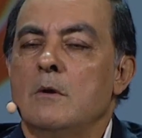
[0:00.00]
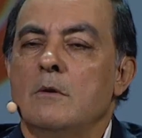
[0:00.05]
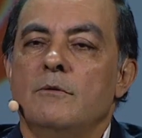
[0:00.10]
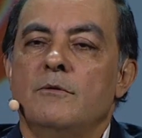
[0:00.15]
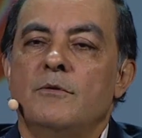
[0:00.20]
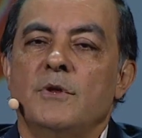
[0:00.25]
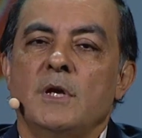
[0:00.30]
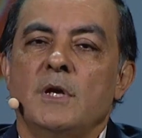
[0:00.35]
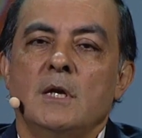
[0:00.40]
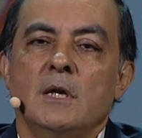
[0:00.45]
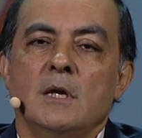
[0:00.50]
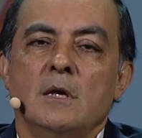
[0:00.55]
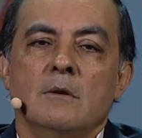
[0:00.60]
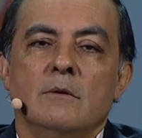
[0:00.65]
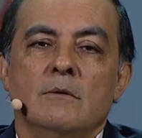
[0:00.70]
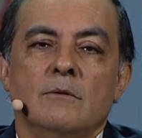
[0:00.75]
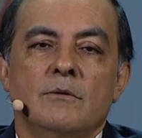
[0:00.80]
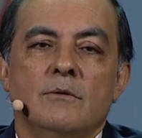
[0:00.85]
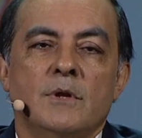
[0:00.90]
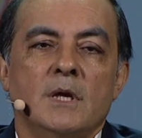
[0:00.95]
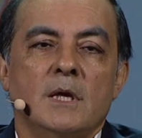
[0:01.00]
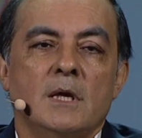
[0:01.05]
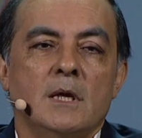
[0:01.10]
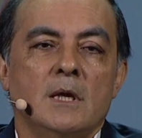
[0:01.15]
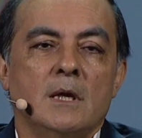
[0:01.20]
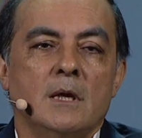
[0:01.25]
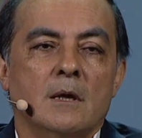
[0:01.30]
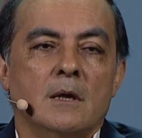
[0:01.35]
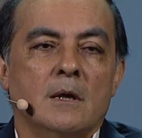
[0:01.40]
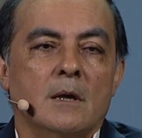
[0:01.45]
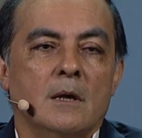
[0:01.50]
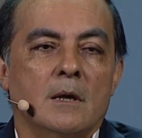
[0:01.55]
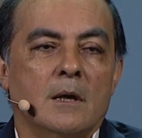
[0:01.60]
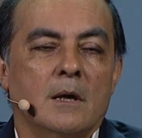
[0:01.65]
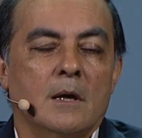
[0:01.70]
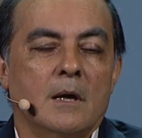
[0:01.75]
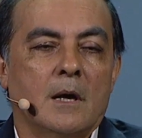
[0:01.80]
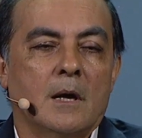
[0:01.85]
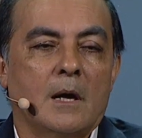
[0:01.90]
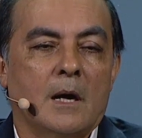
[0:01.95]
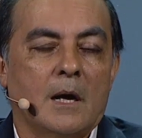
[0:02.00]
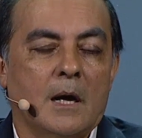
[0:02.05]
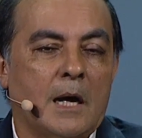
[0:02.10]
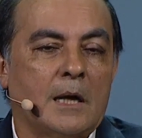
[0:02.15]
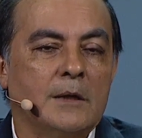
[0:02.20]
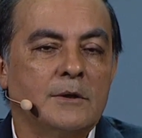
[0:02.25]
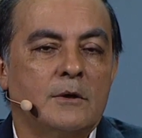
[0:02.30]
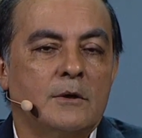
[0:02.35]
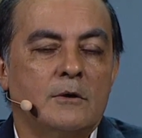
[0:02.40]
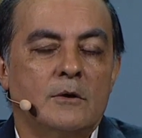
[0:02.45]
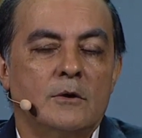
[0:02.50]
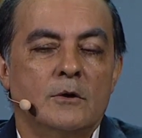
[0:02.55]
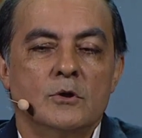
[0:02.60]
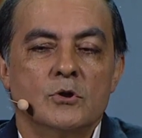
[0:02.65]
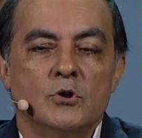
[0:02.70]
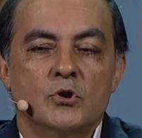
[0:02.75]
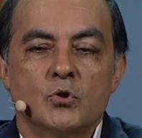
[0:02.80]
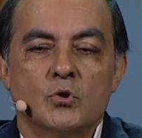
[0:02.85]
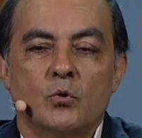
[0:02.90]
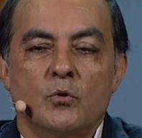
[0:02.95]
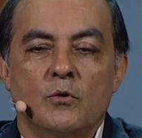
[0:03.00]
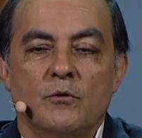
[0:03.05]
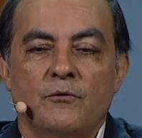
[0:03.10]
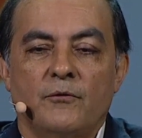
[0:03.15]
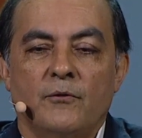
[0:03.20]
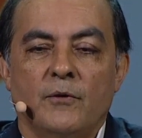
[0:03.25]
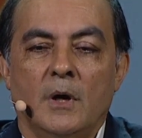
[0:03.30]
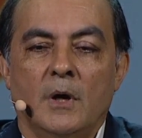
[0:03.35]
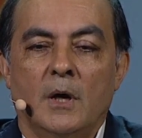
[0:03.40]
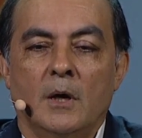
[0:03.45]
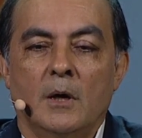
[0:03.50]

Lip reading: The other sort of